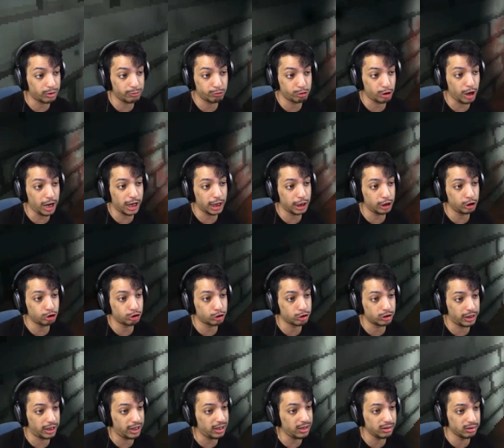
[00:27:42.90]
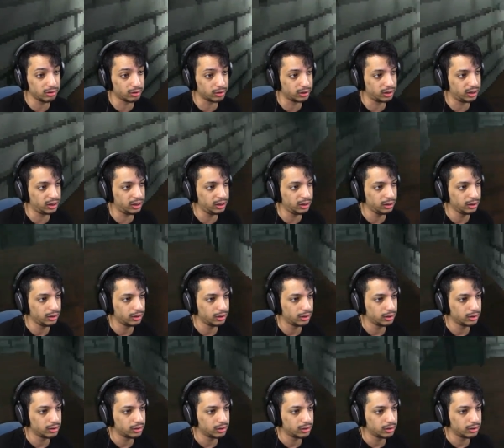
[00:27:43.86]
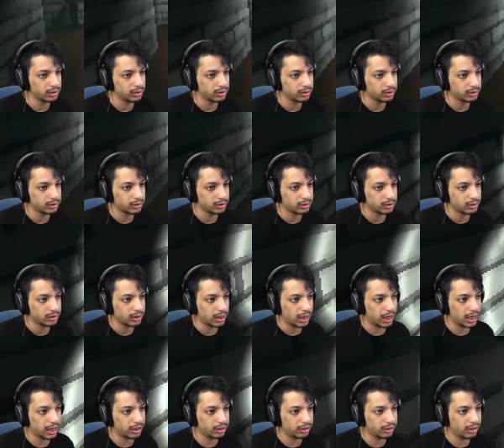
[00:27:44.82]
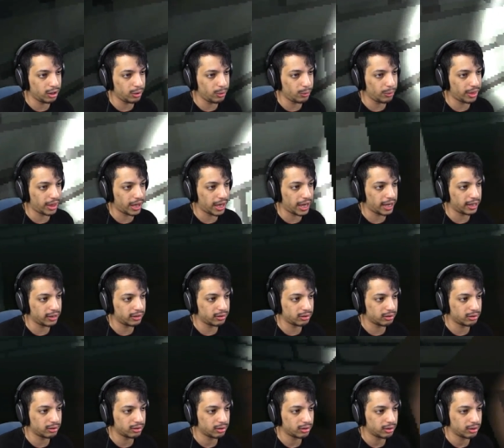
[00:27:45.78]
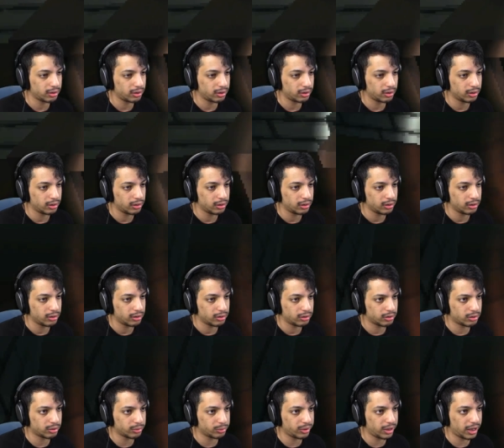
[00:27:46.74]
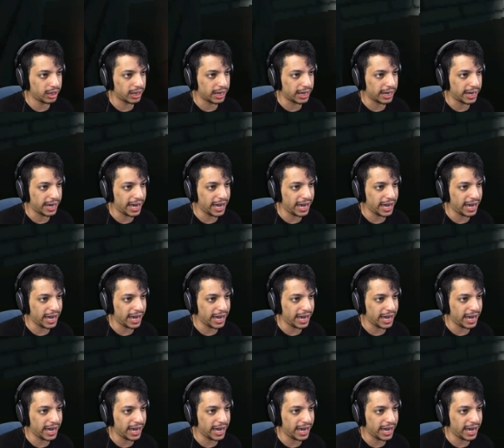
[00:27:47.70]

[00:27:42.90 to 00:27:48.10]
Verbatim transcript: have changed easily. I don't know that. So yeah,